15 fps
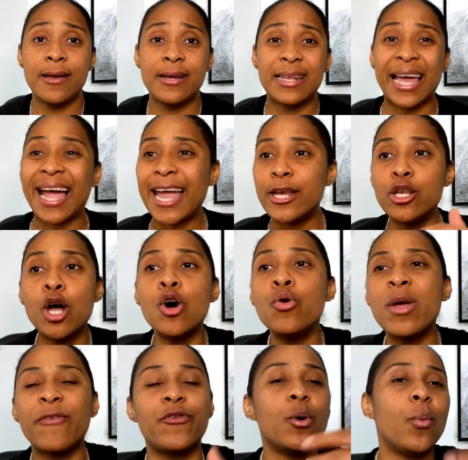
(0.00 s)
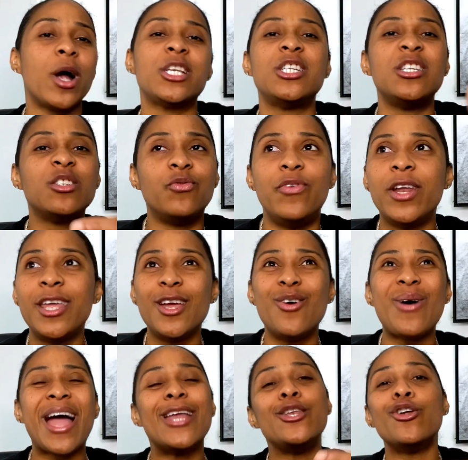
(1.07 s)
Like I know if you're watching this
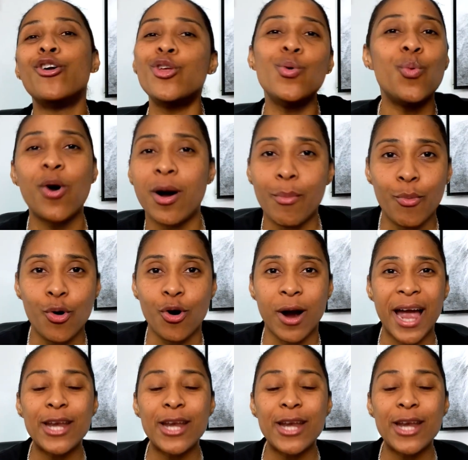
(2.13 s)
video, I know you want more.